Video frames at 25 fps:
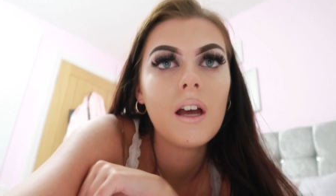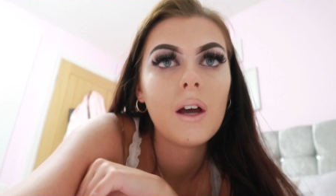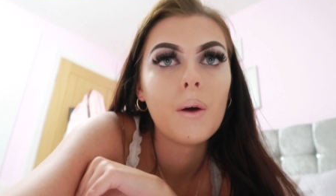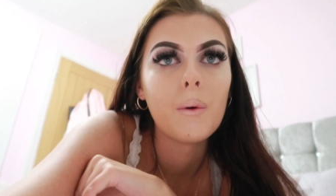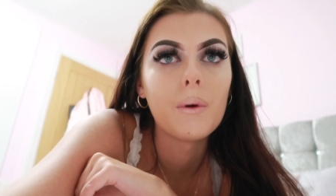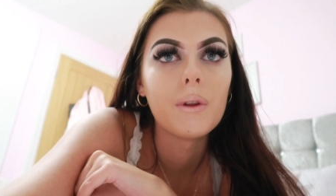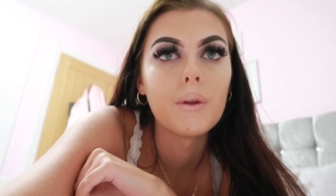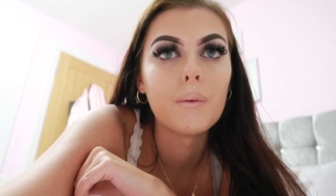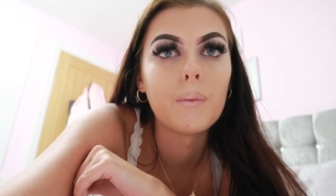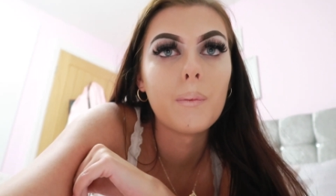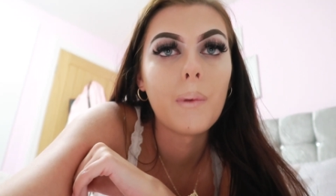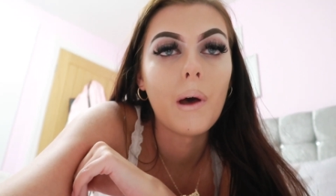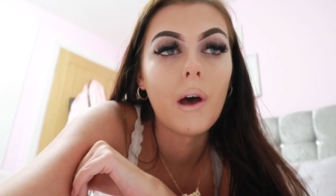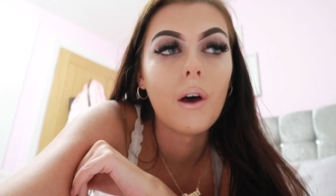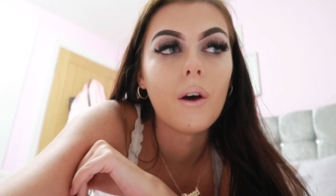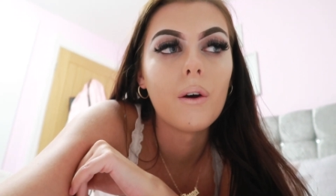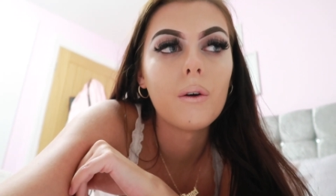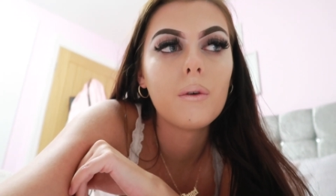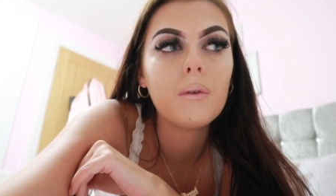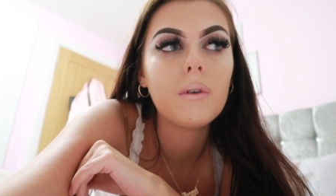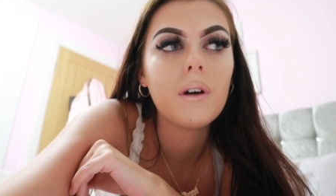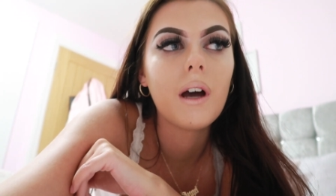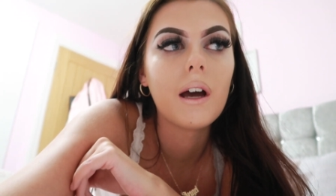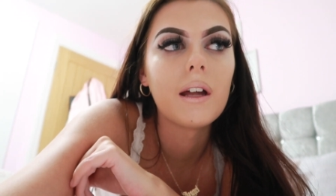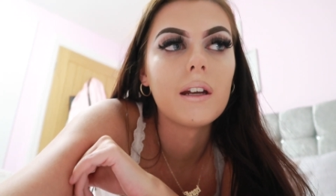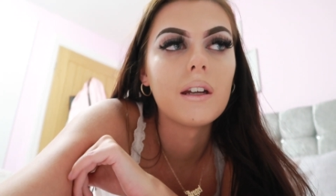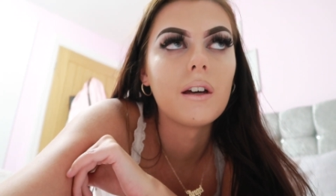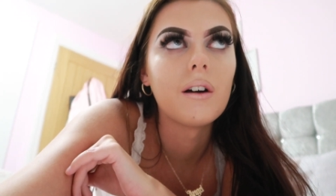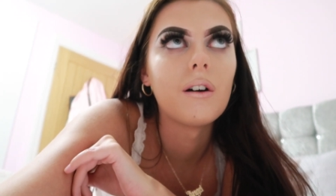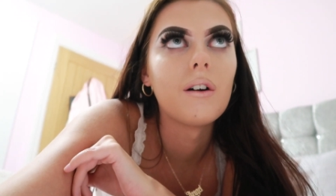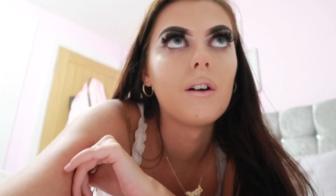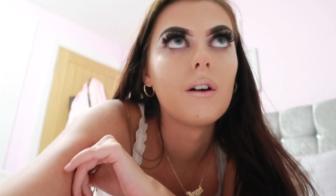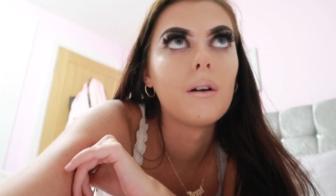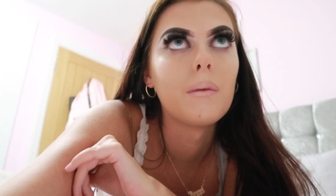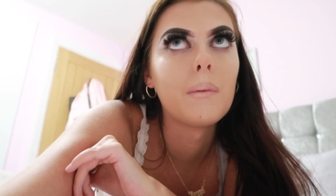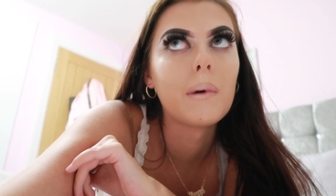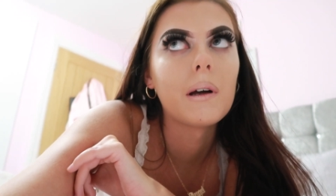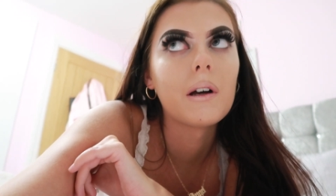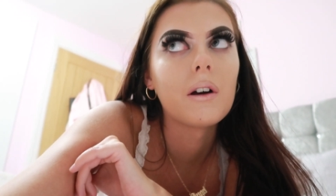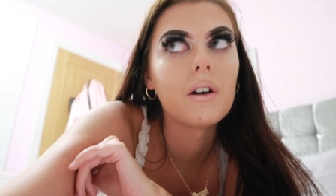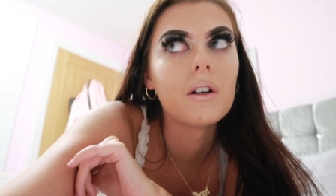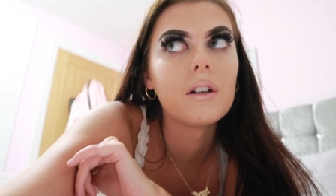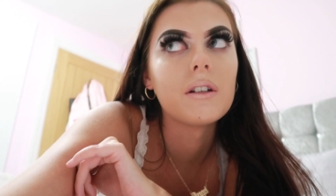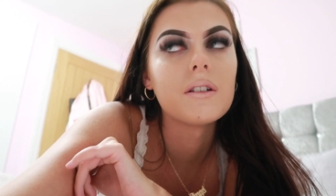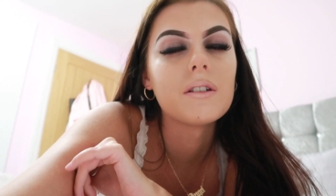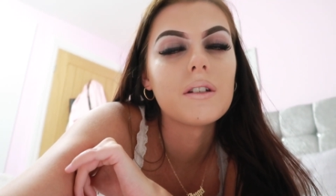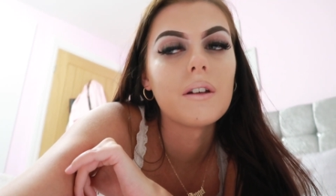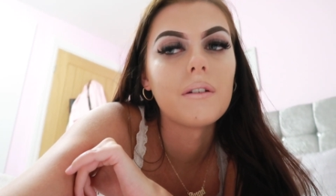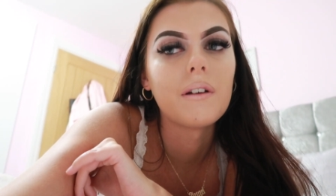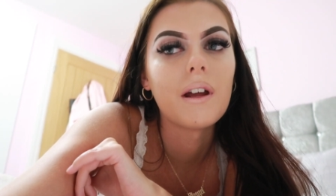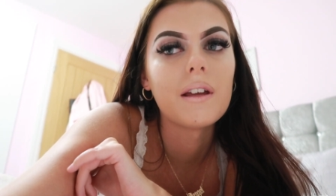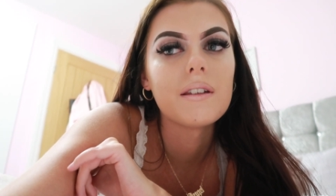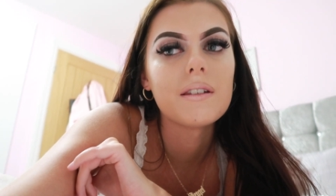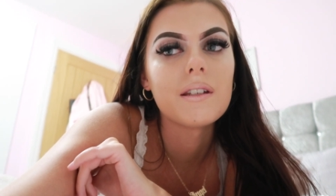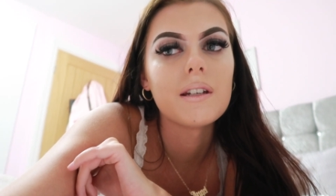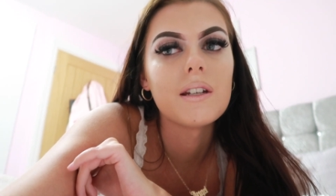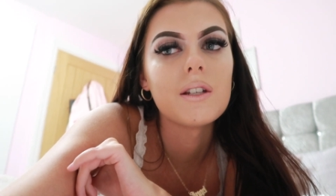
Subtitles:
with a bow, and oh my god, it's so nice.